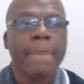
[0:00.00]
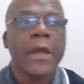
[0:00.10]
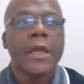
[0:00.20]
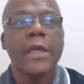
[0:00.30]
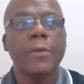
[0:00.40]

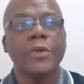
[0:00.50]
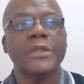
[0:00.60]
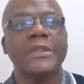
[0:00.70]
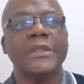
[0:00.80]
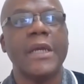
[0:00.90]
he
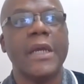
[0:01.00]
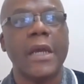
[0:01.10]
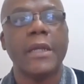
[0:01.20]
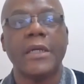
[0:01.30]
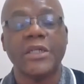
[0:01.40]
was
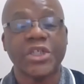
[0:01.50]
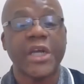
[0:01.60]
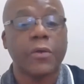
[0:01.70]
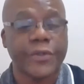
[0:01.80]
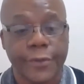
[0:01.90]
in a
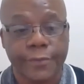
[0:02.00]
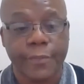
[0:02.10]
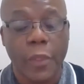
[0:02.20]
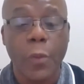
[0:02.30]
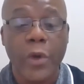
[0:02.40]
shelter
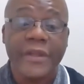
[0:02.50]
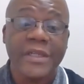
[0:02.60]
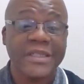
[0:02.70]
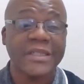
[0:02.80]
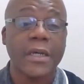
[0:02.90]
with
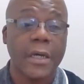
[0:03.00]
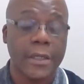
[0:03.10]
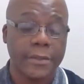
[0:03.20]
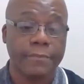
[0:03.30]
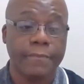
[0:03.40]
his son
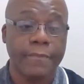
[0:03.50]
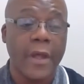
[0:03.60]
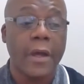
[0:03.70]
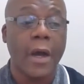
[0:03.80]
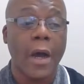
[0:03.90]

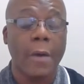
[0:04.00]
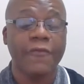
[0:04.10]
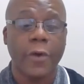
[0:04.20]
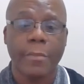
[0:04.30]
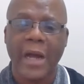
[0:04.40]

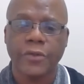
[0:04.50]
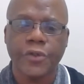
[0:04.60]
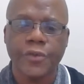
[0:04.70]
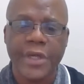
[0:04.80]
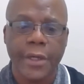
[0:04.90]
for about
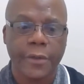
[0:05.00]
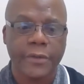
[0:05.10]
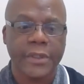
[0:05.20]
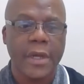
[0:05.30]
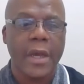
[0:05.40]
2
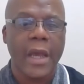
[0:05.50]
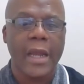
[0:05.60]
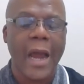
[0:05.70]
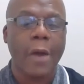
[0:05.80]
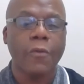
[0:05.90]
years,
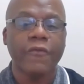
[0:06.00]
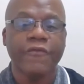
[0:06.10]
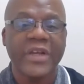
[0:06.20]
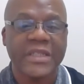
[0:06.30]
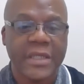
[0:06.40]
and I will
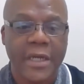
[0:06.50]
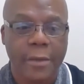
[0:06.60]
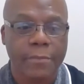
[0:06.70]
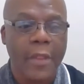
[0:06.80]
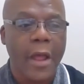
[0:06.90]
visit
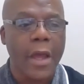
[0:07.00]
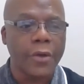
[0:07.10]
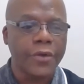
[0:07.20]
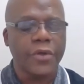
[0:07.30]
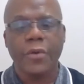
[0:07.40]
him. And
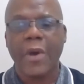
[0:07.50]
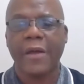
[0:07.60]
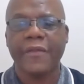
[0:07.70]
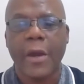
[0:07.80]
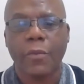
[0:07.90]
do you know
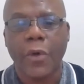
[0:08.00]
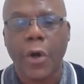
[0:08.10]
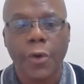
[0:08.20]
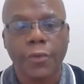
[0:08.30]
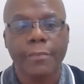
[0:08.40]
how that will
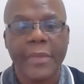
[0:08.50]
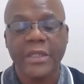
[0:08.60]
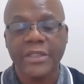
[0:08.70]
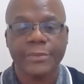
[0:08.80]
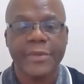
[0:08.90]
hurt me
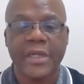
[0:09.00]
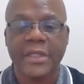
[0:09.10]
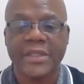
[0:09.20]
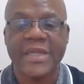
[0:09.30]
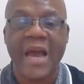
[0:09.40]
just being
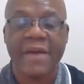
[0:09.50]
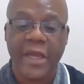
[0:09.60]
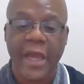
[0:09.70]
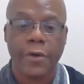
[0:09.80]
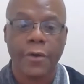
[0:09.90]
his
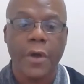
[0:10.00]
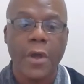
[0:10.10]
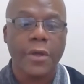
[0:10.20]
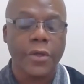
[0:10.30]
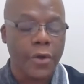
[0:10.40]
navigator?
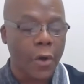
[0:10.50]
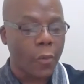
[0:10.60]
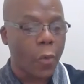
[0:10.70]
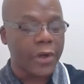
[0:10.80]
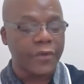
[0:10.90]

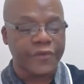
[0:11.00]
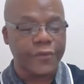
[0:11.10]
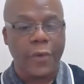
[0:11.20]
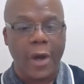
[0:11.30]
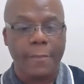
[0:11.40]
Wanted
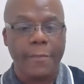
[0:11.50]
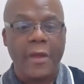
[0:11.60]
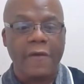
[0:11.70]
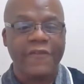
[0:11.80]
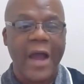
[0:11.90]
to
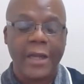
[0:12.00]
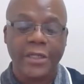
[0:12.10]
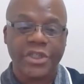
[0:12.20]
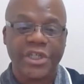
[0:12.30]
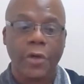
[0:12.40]

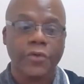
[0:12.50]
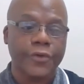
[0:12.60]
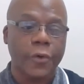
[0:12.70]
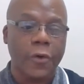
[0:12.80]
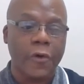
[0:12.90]
find
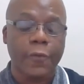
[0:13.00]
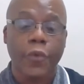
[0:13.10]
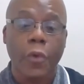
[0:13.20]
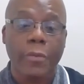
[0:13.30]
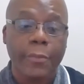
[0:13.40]
shelter or
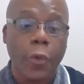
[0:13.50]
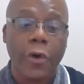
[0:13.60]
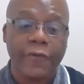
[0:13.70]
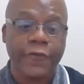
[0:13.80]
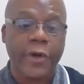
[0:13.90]
room and
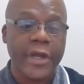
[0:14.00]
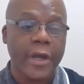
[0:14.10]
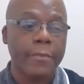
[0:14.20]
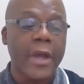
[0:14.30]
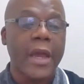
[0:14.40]
board for
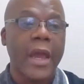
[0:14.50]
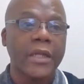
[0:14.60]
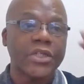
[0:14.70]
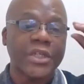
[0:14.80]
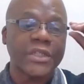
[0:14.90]
him,
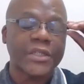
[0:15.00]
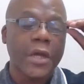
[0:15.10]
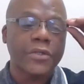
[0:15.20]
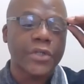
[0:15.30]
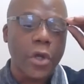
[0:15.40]
and just
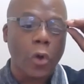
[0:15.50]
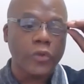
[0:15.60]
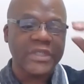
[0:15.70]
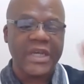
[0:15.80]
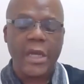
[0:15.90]
to go
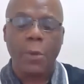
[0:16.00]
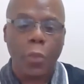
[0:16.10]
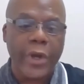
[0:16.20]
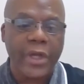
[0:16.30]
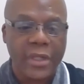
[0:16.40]
see him
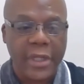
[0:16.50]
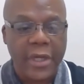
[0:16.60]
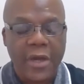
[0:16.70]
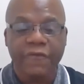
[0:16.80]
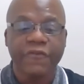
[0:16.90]

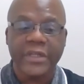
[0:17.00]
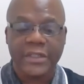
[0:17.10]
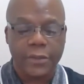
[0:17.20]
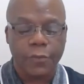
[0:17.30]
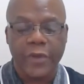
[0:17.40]
weekly,
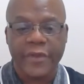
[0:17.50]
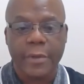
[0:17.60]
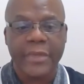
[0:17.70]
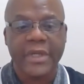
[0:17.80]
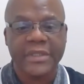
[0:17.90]
visit with
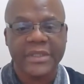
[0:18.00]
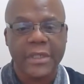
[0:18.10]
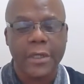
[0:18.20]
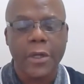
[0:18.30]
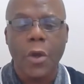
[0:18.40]
him and his
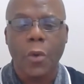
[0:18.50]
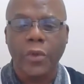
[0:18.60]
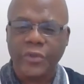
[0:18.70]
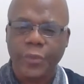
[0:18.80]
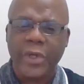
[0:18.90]
son
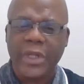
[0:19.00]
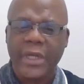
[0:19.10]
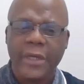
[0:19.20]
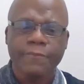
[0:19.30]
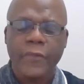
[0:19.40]
was really